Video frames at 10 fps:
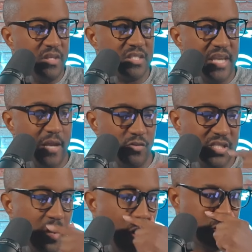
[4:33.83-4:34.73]
The
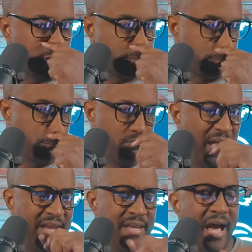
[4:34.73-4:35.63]
Seattle Seahawks
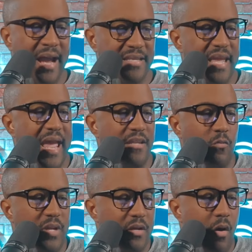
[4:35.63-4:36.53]
at 9. They
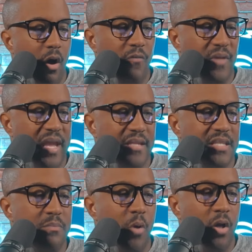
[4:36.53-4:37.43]
had the week off.
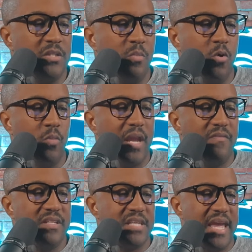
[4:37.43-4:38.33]
And the Baltimore
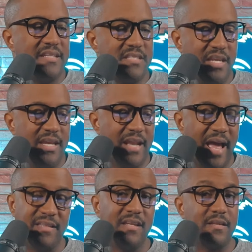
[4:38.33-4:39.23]
Ravens at
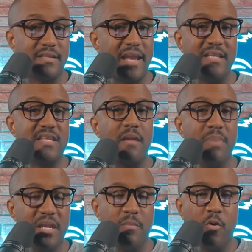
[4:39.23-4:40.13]
10. I think that is
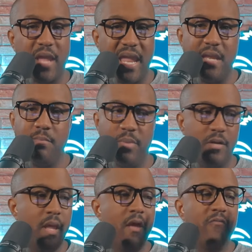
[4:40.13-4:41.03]
a beatable game.
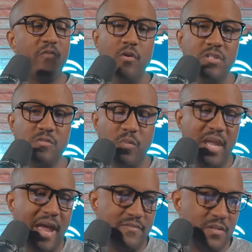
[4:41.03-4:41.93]
But first,
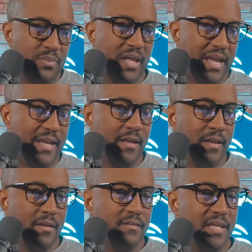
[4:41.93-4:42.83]
we have to
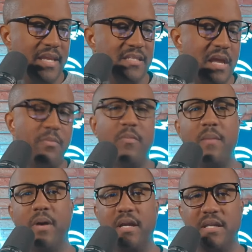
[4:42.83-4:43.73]
play the Tampa
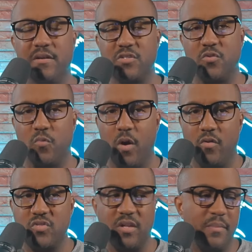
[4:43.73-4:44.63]
Bay Buccaneers on the
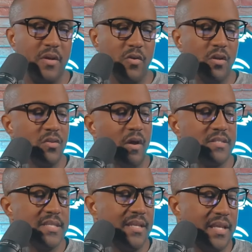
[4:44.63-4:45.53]
road. So let me know your
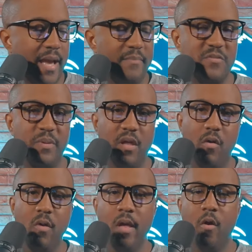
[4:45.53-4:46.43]
thoughts in the comments
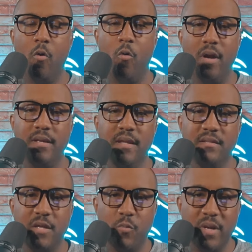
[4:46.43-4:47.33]
below on
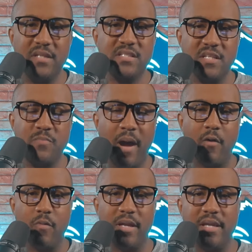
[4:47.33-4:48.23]
the Week 6
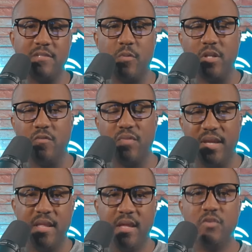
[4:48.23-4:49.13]
power rankings. What do you
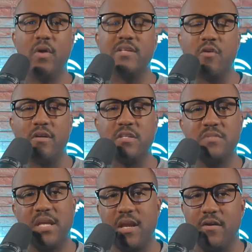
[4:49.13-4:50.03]
think? You guys are
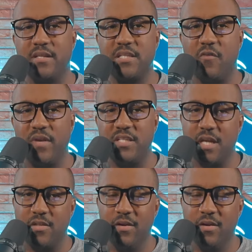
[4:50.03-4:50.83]
awesome. Take care of yourself and each